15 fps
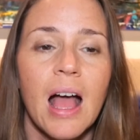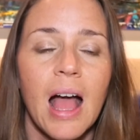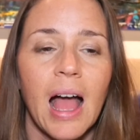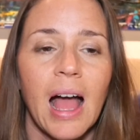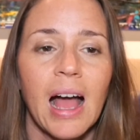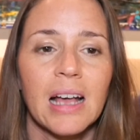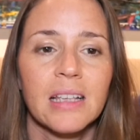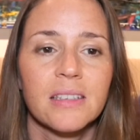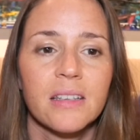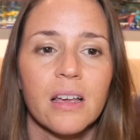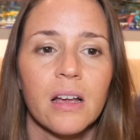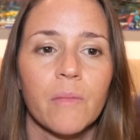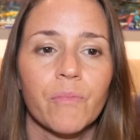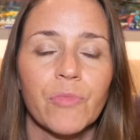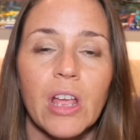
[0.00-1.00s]
has
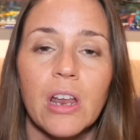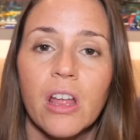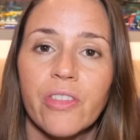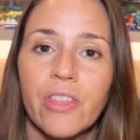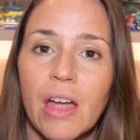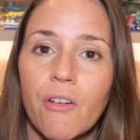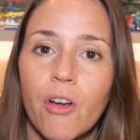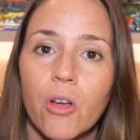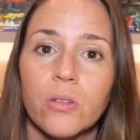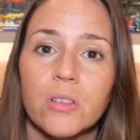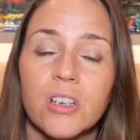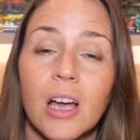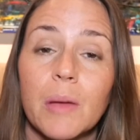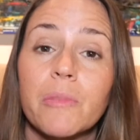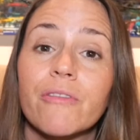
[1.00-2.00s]
like their own
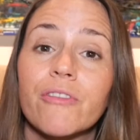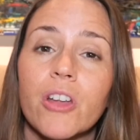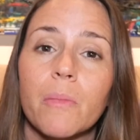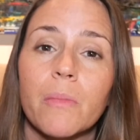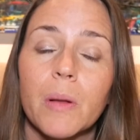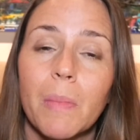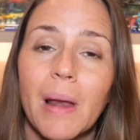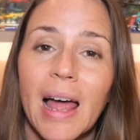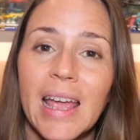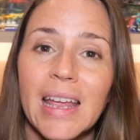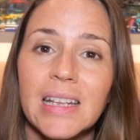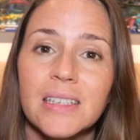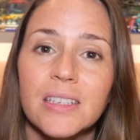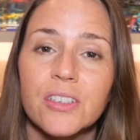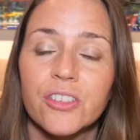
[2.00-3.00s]
type of number
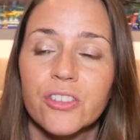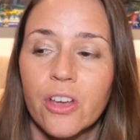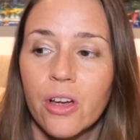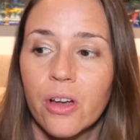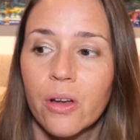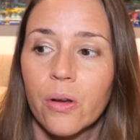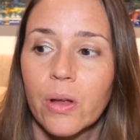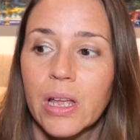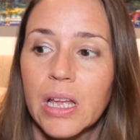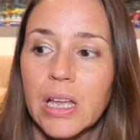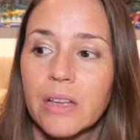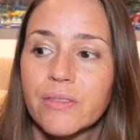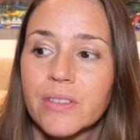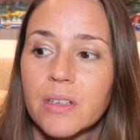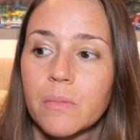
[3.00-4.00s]
plates. So
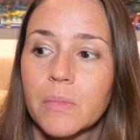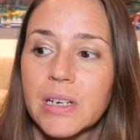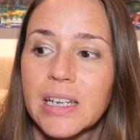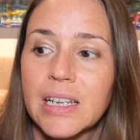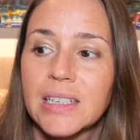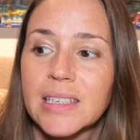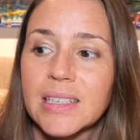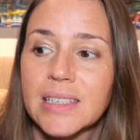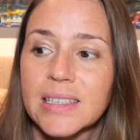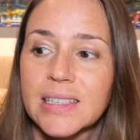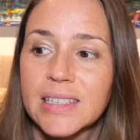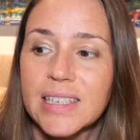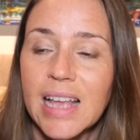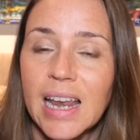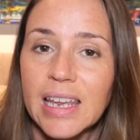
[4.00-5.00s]
if somebody is
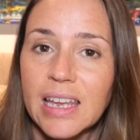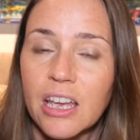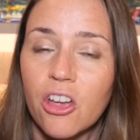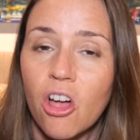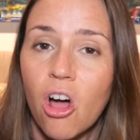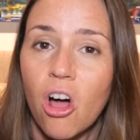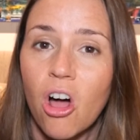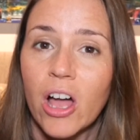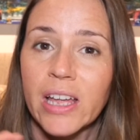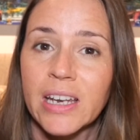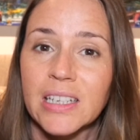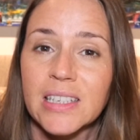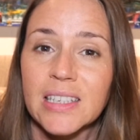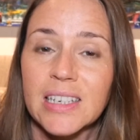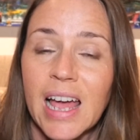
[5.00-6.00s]
selling a car in
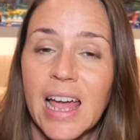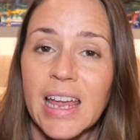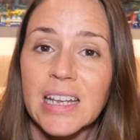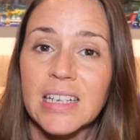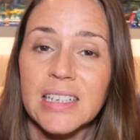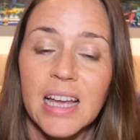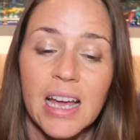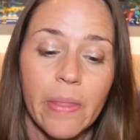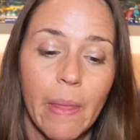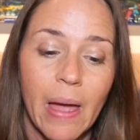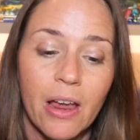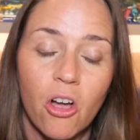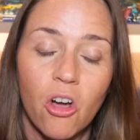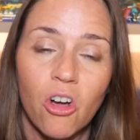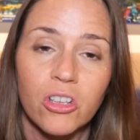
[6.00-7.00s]
a state and
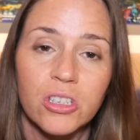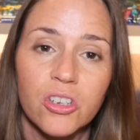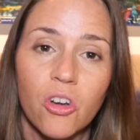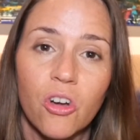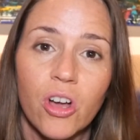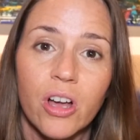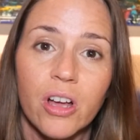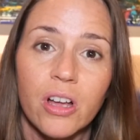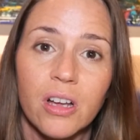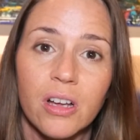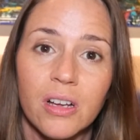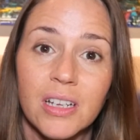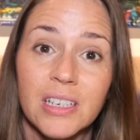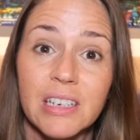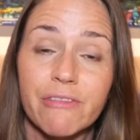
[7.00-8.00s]
that car's got
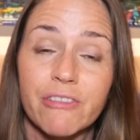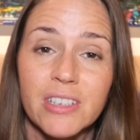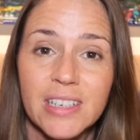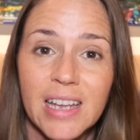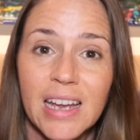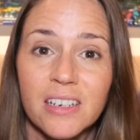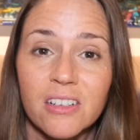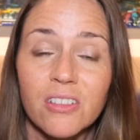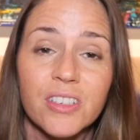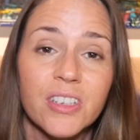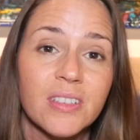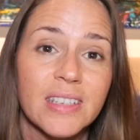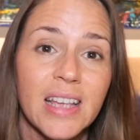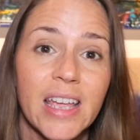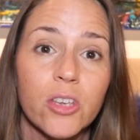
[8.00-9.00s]
a different state on, so
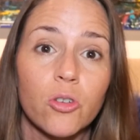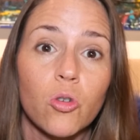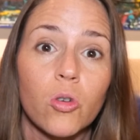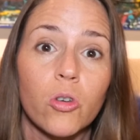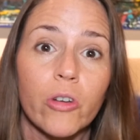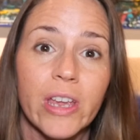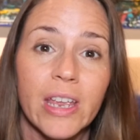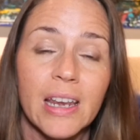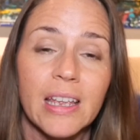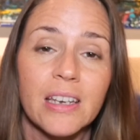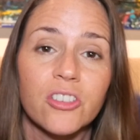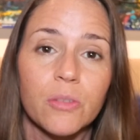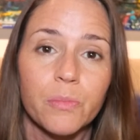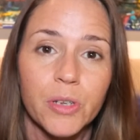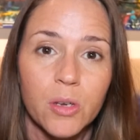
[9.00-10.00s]
say you're looking in
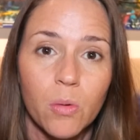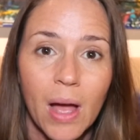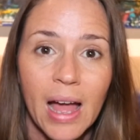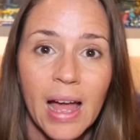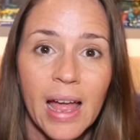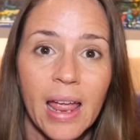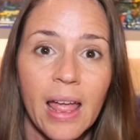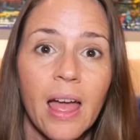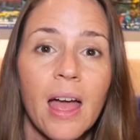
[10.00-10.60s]
WA